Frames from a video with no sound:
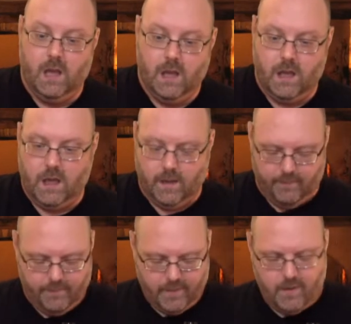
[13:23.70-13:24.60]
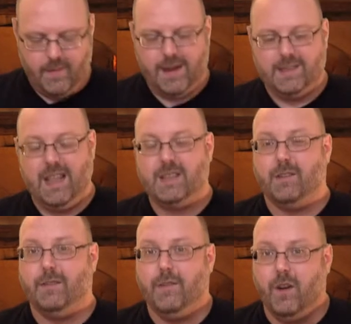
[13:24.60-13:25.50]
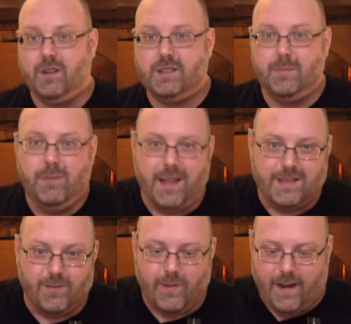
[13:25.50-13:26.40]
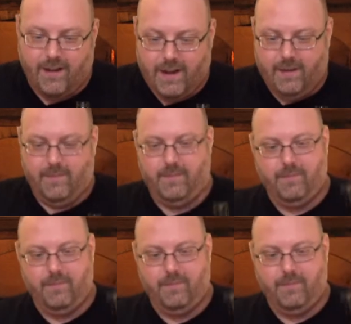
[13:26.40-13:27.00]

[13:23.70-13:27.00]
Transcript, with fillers: I'm not gonna say that's a first, but that's a rarity.